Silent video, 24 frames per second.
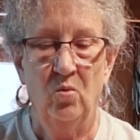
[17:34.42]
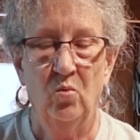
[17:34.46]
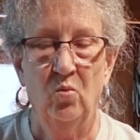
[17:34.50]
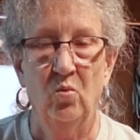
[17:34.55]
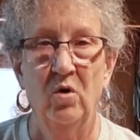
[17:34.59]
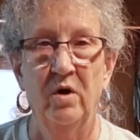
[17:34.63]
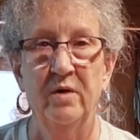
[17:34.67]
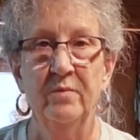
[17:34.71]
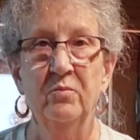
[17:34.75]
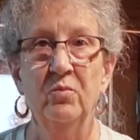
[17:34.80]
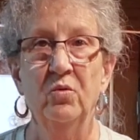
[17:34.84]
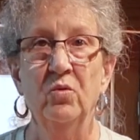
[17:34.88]

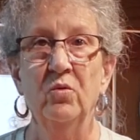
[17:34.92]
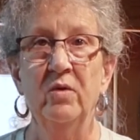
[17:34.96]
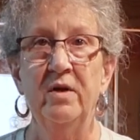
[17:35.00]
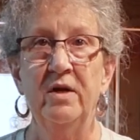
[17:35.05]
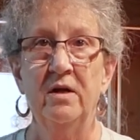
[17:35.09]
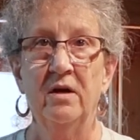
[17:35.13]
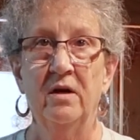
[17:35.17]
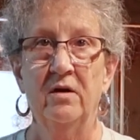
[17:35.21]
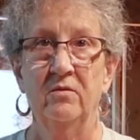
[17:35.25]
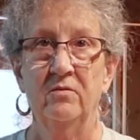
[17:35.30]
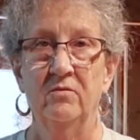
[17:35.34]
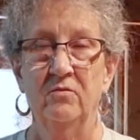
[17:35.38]
One
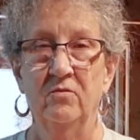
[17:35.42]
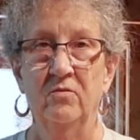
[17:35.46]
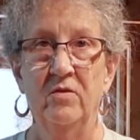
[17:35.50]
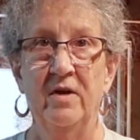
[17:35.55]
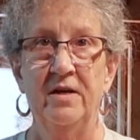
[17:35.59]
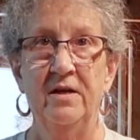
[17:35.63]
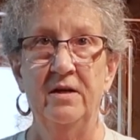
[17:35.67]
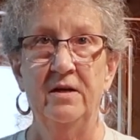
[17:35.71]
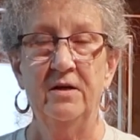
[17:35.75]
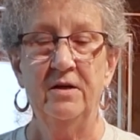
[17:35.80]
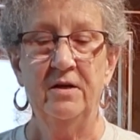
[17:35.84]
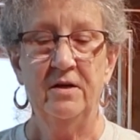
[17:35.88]
burrito
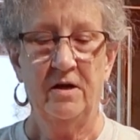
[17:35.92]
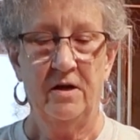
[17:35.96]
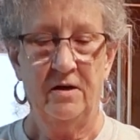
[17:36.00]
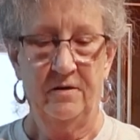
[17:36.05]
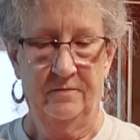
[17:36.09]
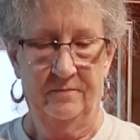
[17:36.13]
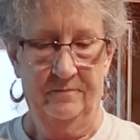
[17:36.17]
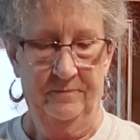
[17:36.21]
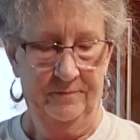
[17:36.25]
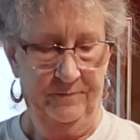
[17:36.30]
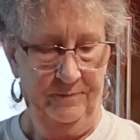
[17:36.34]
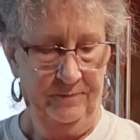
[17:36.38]
ready to go.
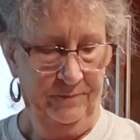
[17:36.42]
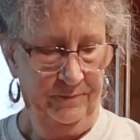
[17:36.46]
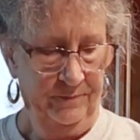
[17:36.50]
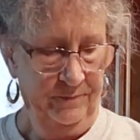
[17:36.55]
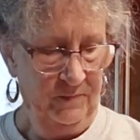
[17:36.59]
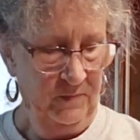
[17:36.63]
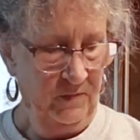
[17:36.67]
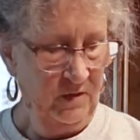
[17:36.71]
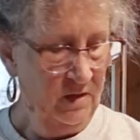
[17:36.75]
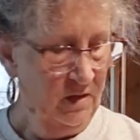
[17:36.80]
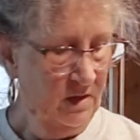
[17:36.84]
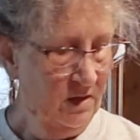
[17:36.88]

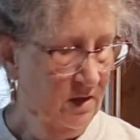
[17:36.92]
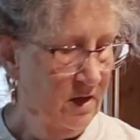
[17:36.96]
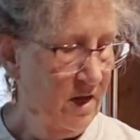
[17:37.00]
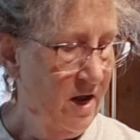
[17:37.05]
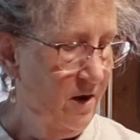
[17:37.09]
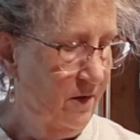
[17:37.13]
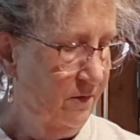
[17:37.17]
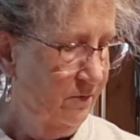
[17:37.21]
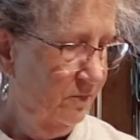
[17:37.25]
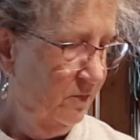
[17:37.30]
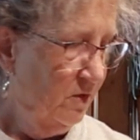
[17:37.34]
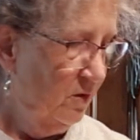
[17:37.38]

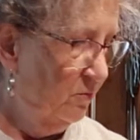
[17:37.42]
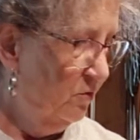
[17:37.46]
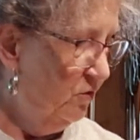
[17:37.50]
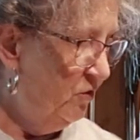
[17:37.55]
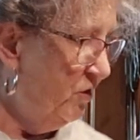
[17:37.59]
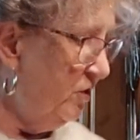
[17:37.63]
Now, number